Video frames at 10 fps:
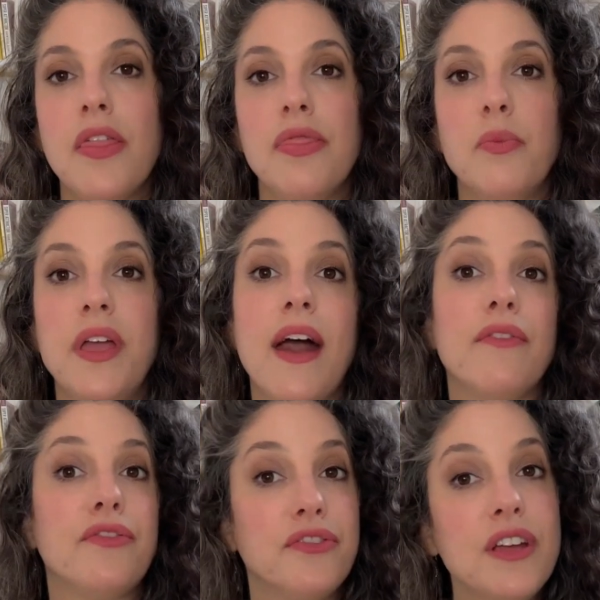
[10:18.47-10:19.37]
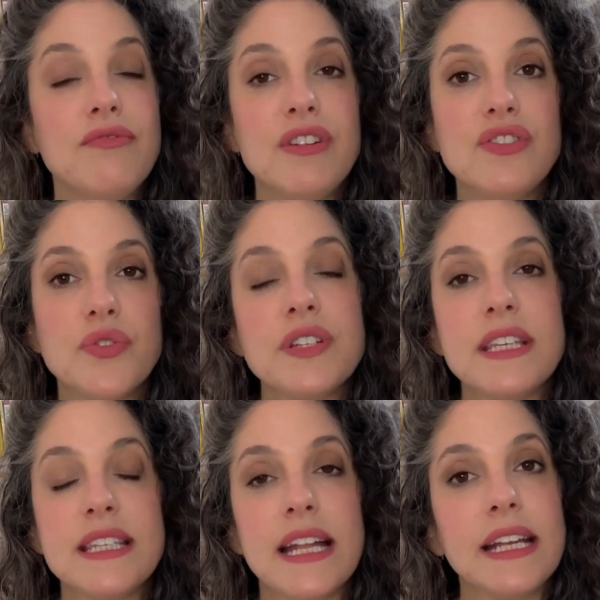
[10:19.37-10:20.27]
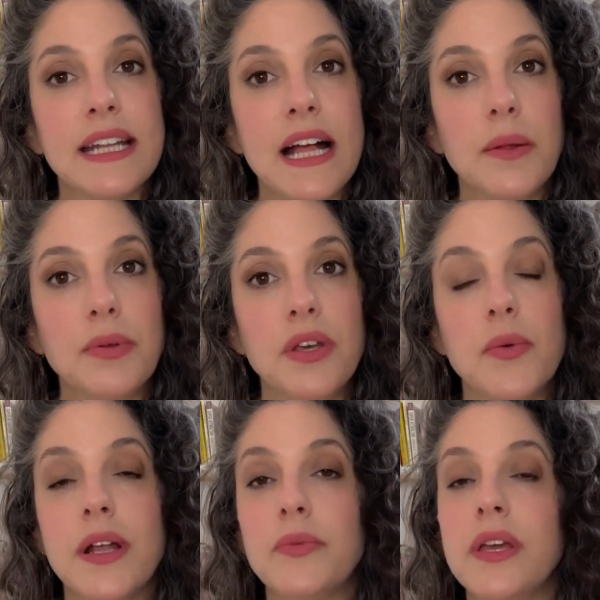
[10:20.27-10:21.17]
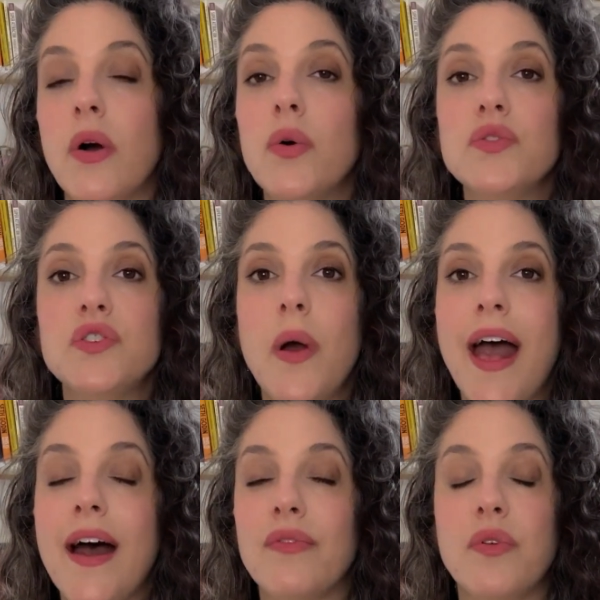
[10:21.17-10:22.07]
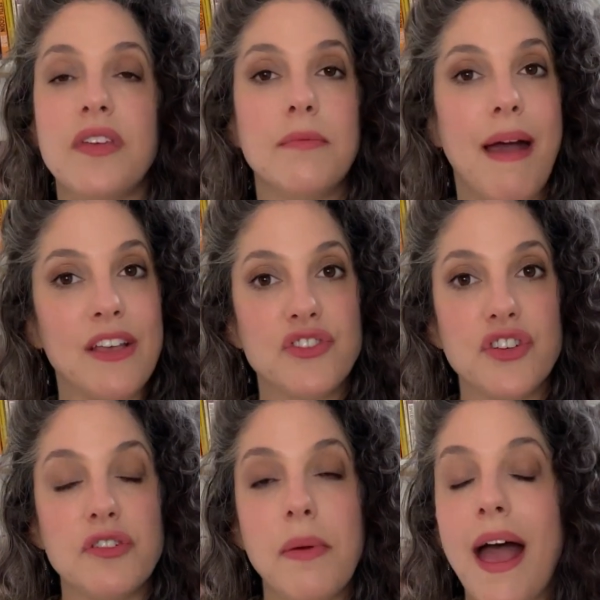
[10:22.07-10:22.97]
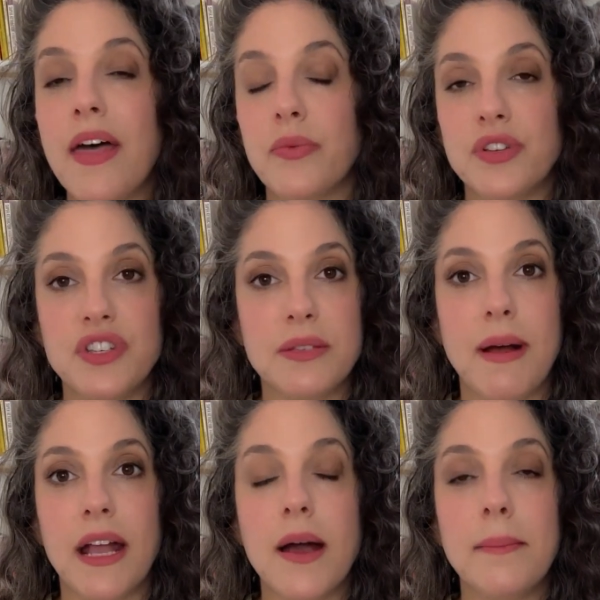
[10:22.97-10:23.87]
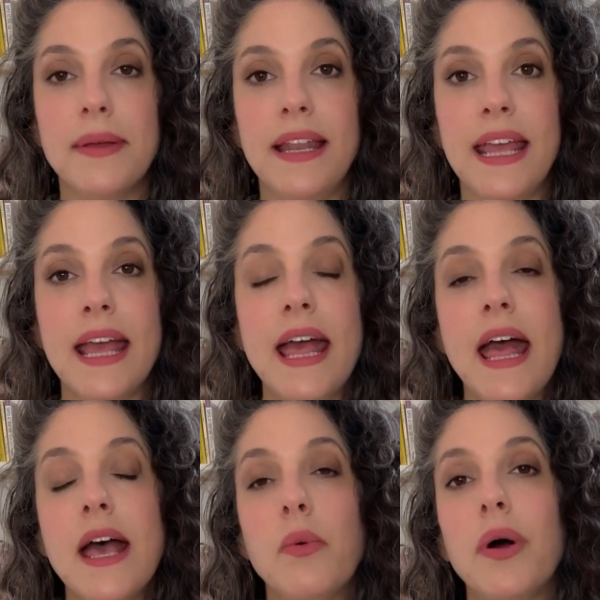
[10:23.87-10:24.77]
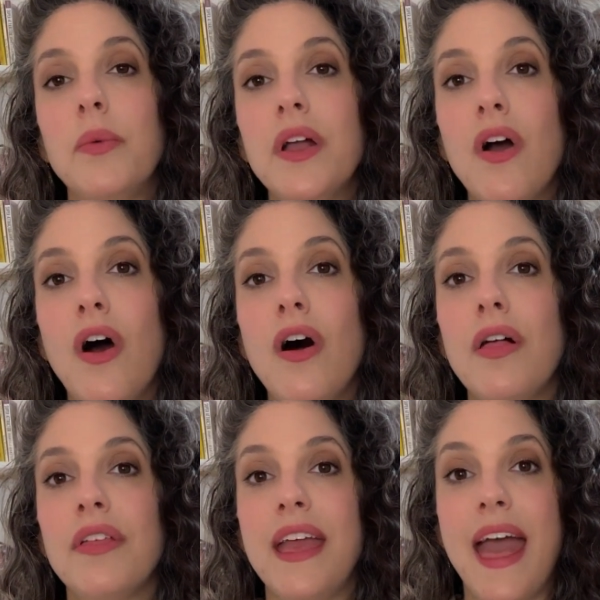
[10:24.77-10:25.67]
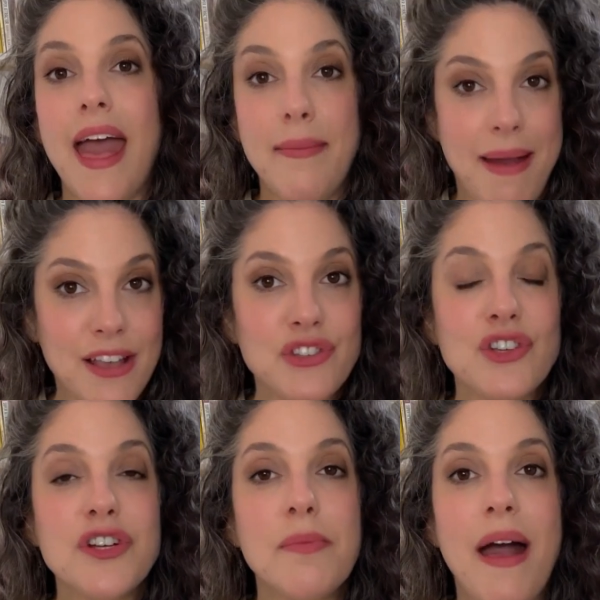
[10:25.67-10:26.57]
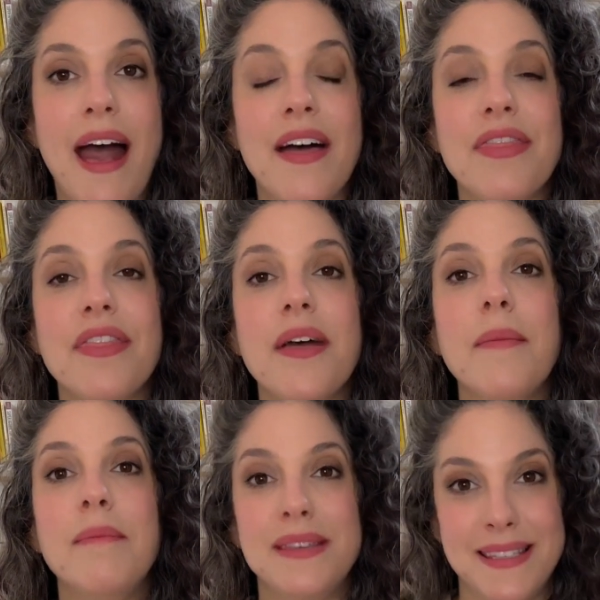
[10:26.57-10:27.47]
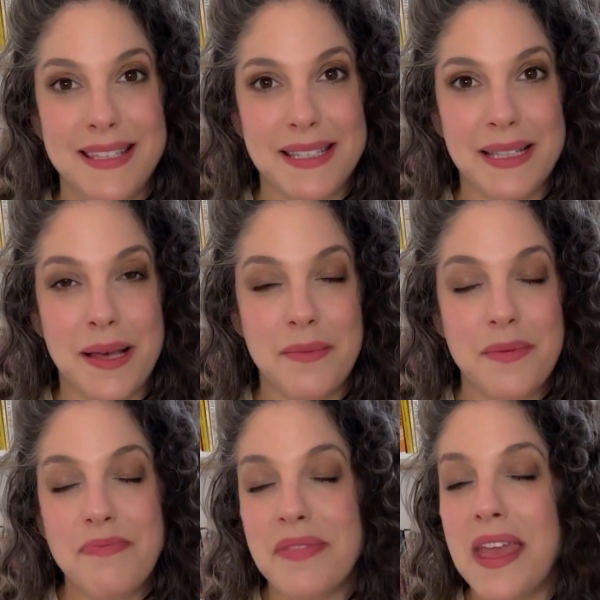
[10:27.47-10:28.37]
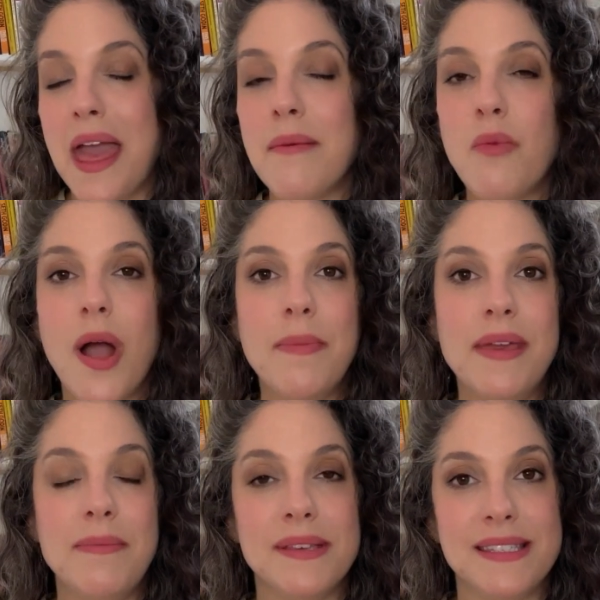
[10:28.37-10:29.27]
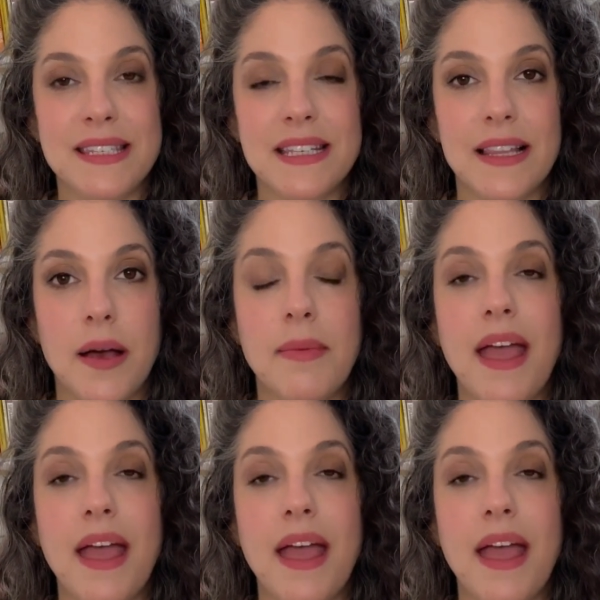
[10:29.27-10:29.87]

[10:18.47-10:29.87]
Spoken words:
We have free resources that can help you. And we also have within Master Your Path, which is my company, what we call the Master Your Path Business Club, the MYP Business Club.